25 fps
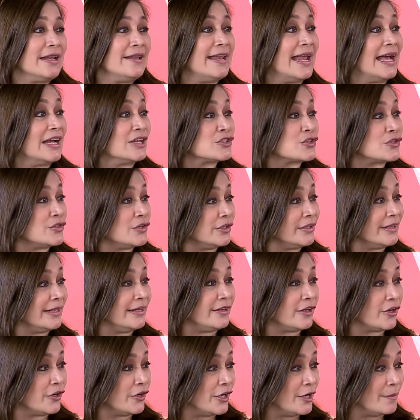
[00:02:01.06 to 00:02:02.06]
national and
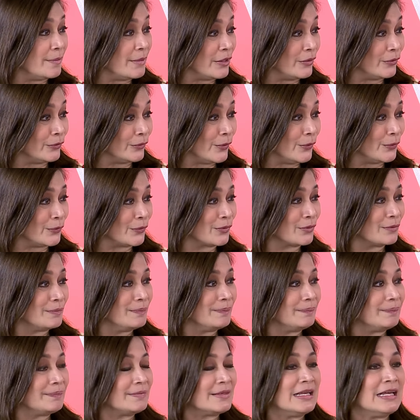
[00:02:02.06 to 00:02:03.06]
economic growth.
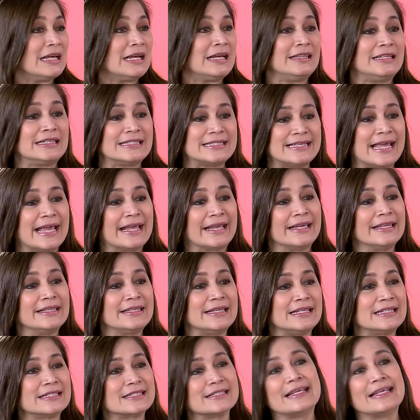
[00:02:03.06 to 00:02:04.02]
The second is